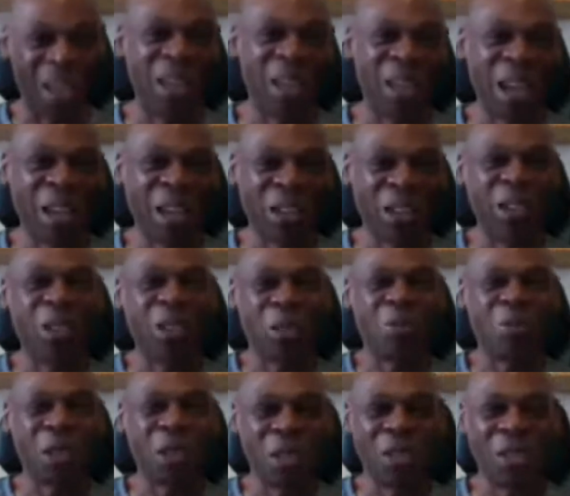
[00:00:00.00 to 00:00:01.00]
it actually
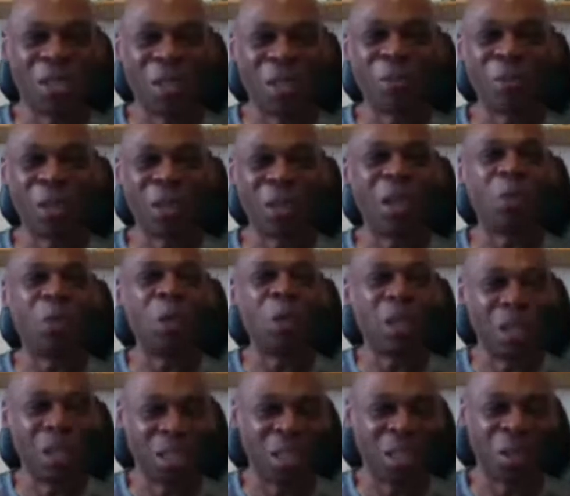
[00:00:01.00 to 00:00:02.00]
created something that when
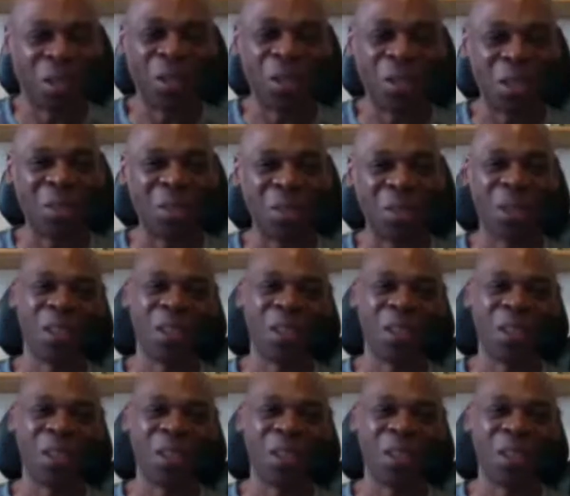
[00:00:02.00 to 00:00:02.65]
I see on TV, I